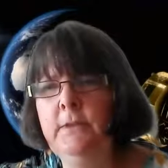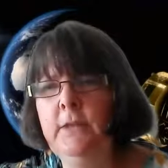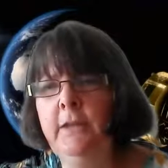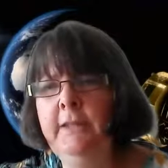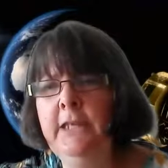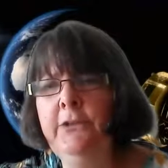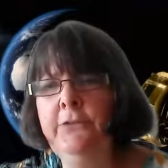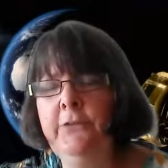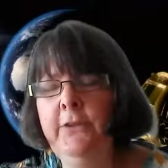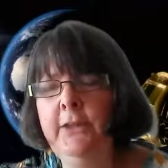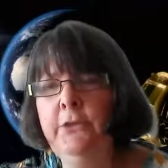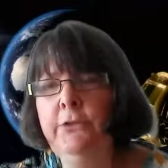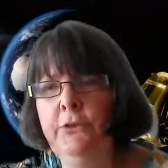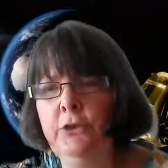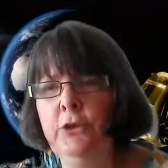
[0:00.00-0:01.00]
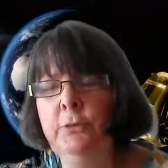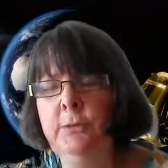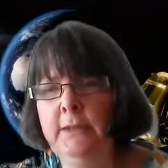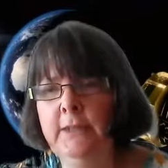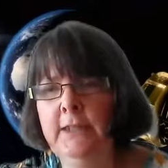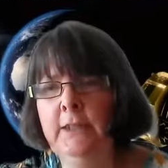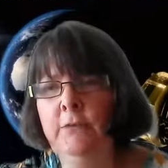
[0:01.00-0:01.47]
I think it's things to do
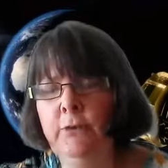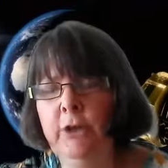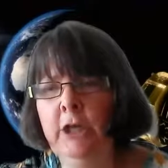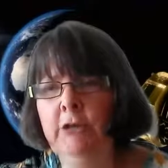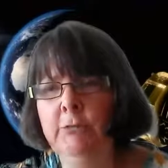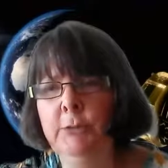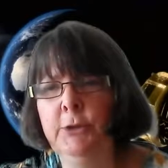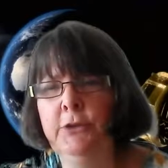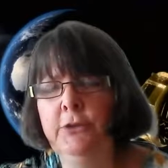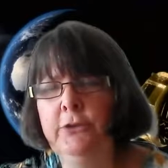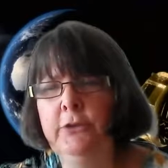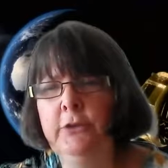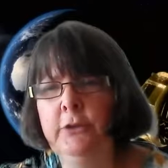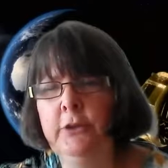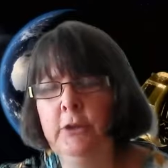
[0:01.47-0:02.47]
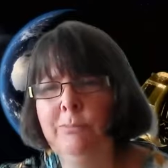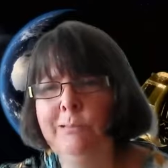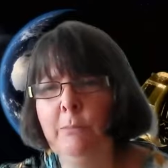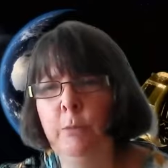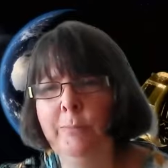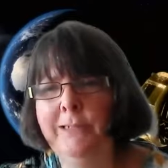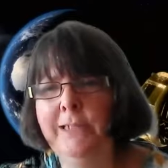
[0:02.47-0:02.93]
with the environment that are
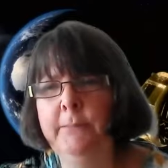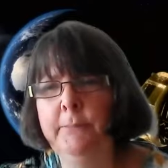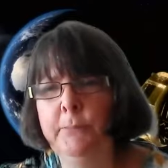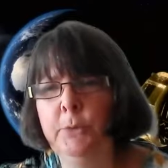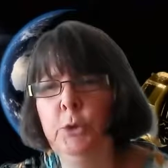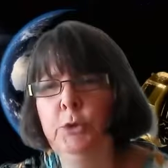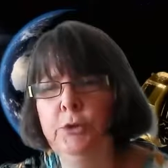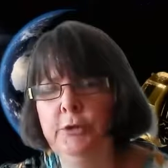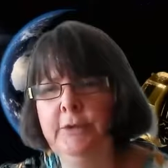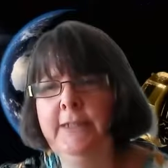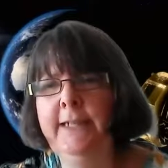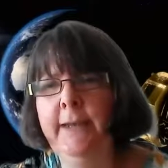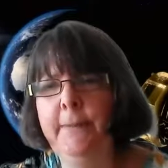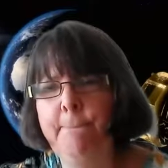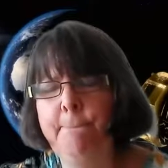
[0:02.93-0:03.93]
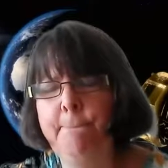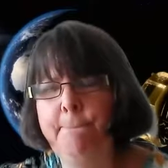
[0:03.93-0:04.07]
probably important. Yeah.